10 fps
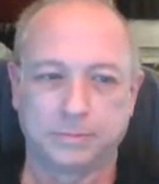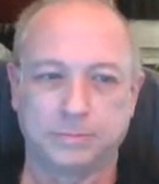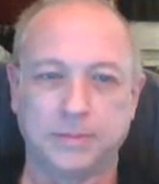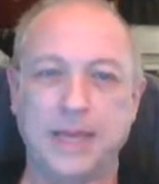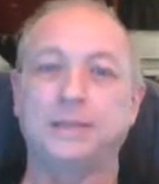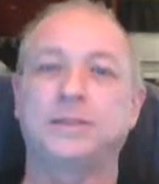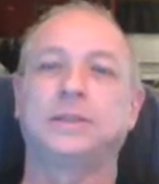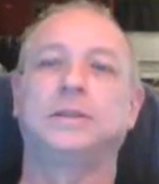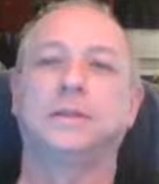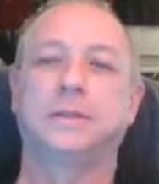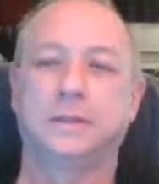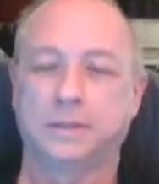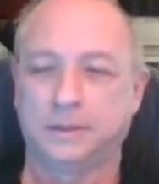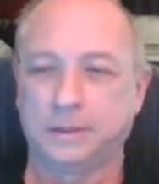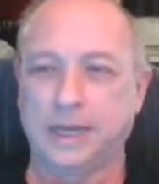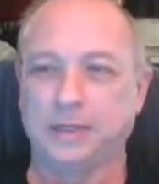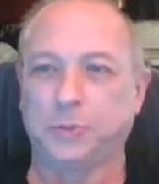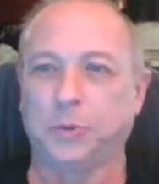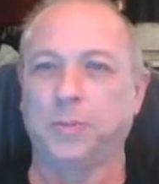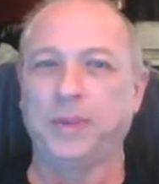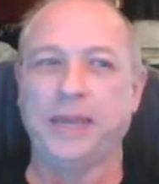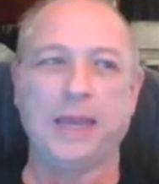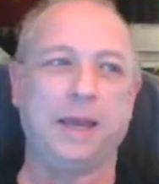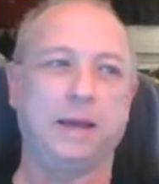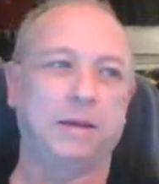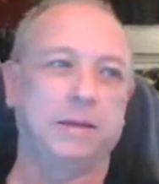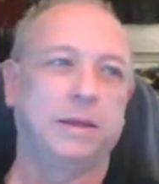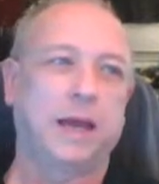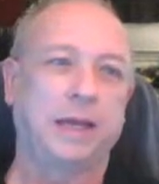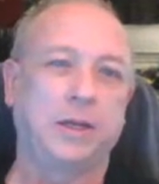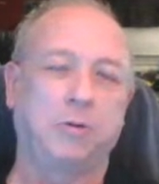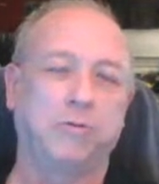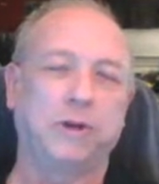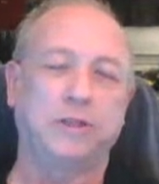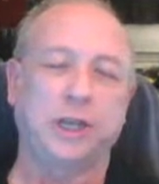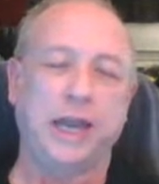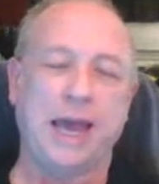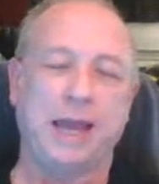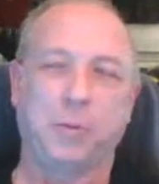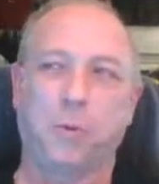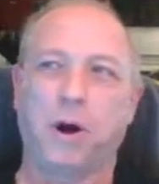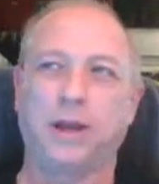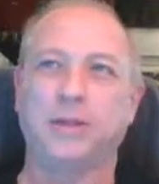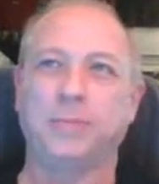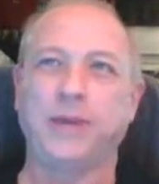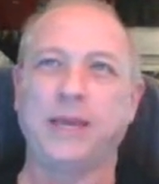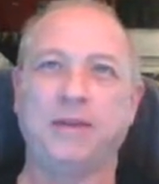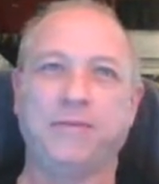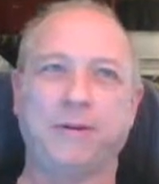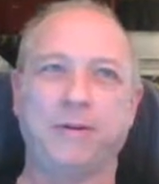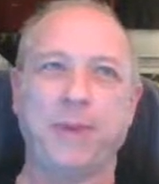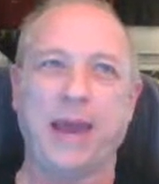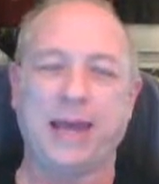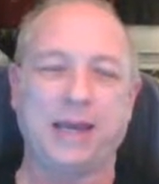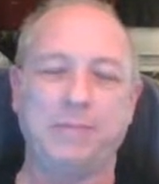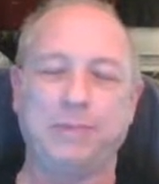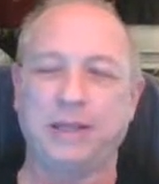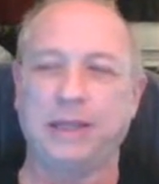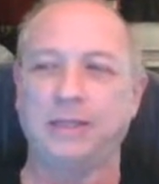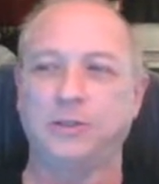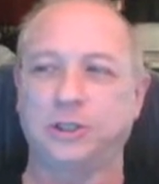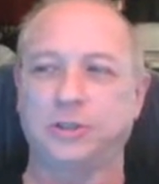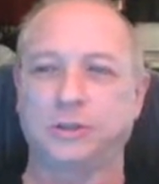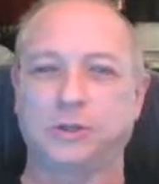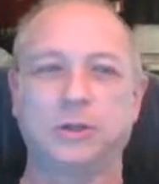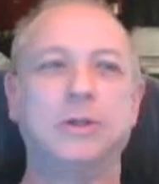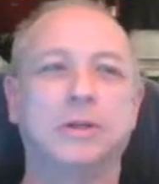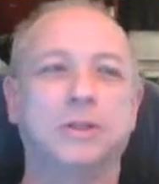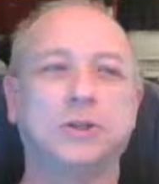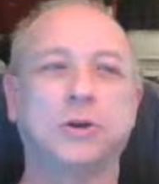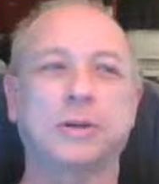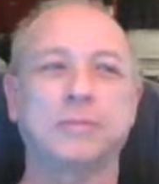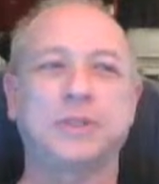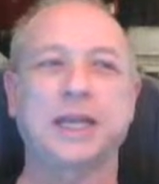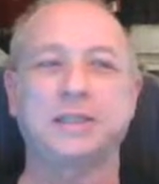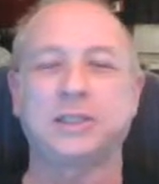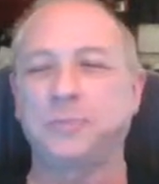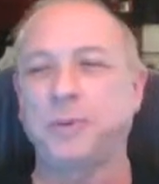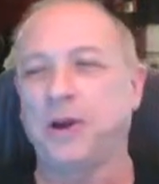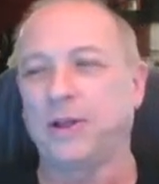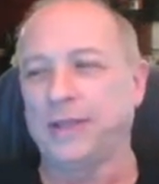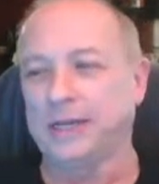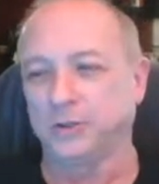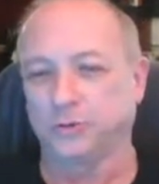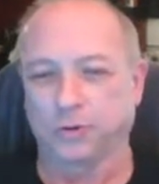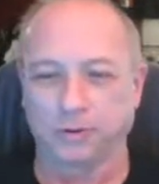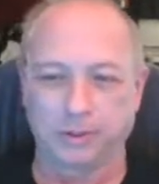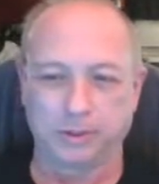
Yes, we'll be here. I know Rich and Alan wanted to be here very badly, but they just circumstances beyond their control.